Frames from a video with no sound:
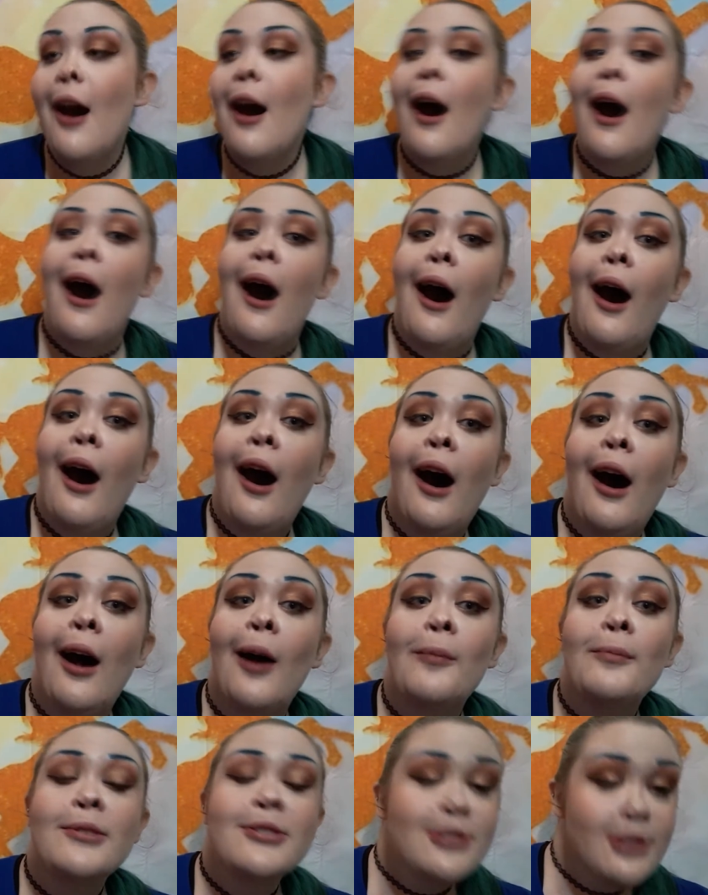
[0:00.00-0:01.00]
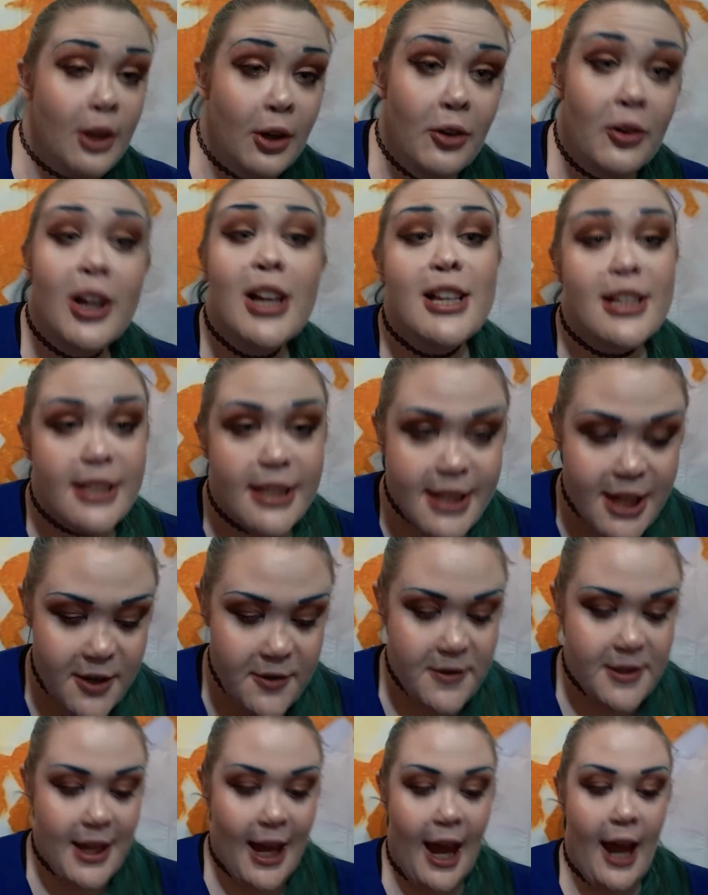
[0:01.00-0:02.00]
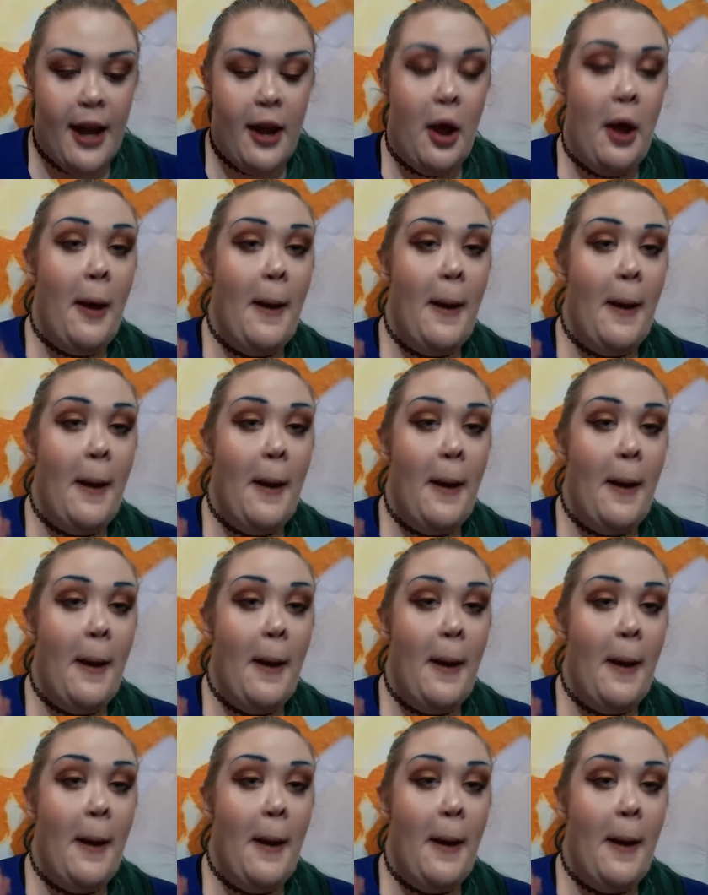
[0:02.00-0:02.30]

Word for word: Um, so excuse that.